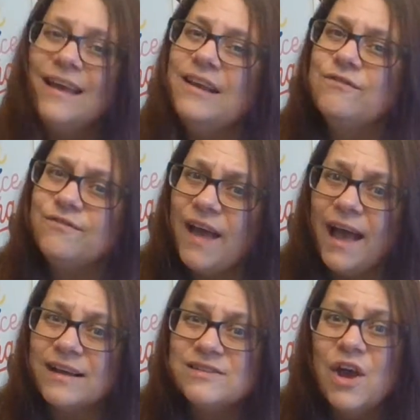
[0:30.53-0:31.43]
In
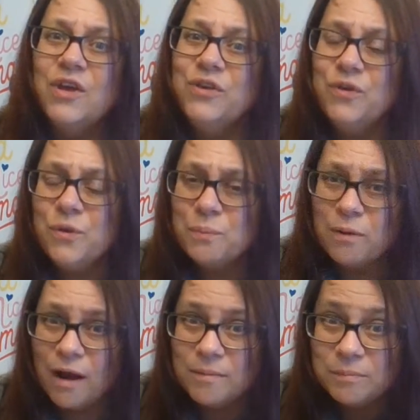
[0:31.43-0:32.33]
fact, you
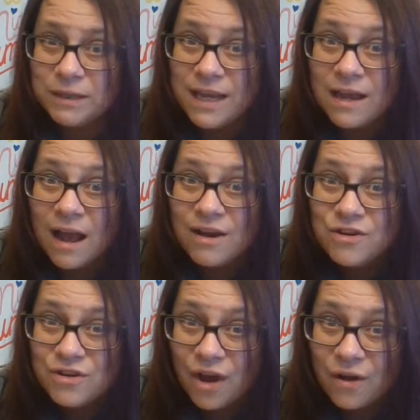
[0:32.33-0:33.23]
probably
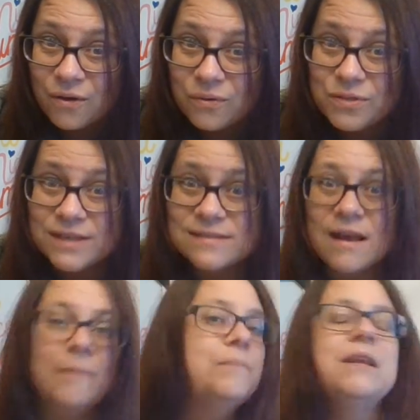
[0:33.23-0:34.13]
know this
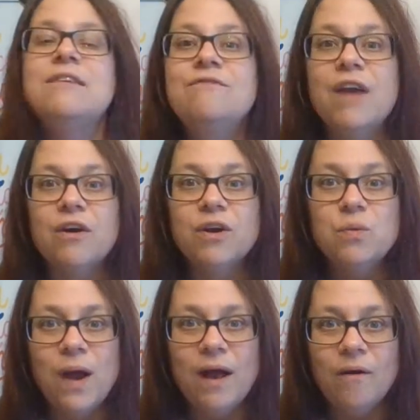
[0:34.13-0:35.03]
company very
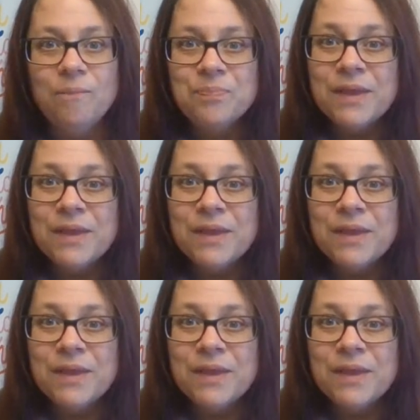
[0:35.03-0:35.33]
well.